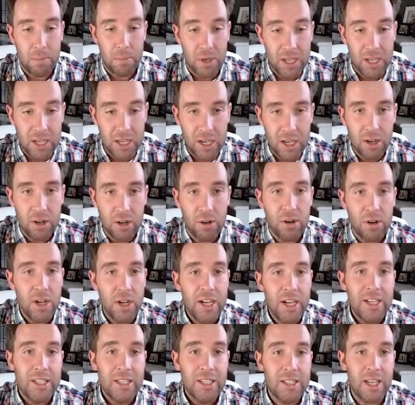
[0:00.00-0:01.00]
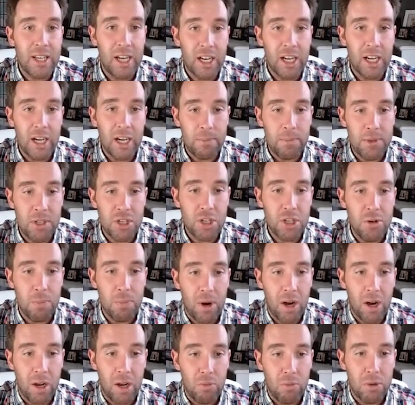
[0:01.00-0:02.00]
But here, setting up this
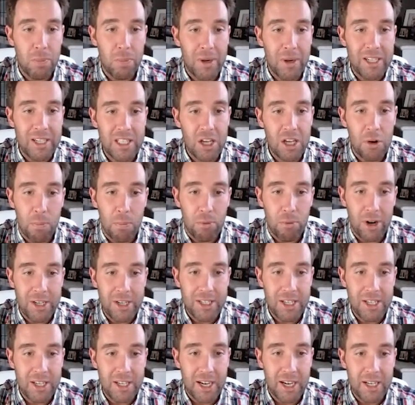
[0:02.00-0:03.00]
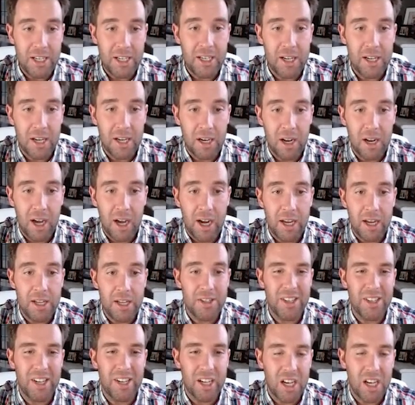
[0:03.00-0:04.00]
coupon with my sale price at $19.99,
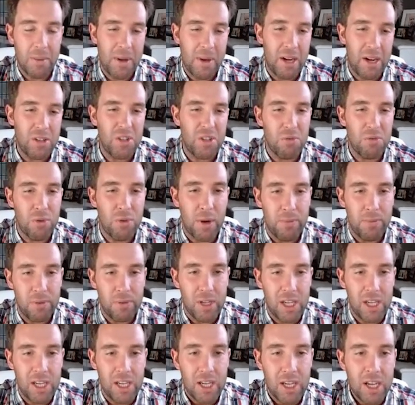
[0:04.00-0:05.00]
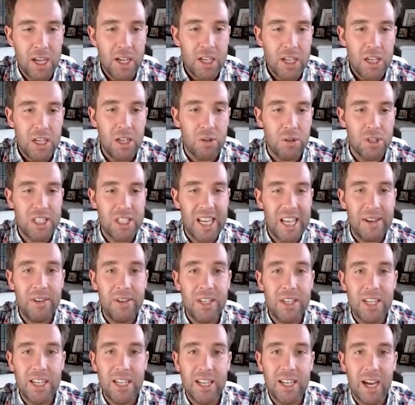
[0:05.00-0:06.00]
it's going to come out to roughly,
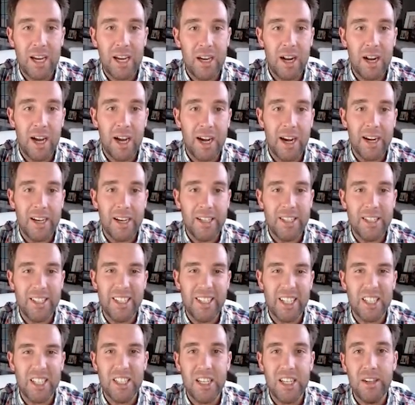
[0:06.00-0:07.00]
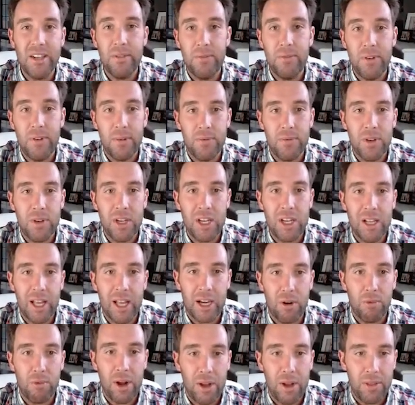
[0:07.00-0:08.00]
$17.99, $16.50,
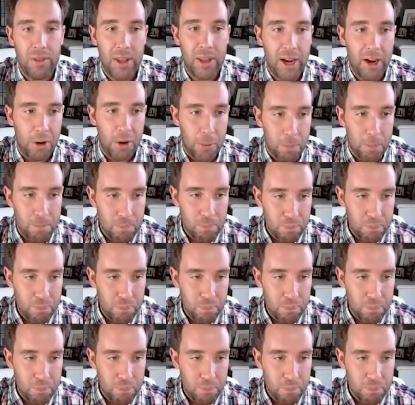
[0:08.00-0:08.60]
like around there.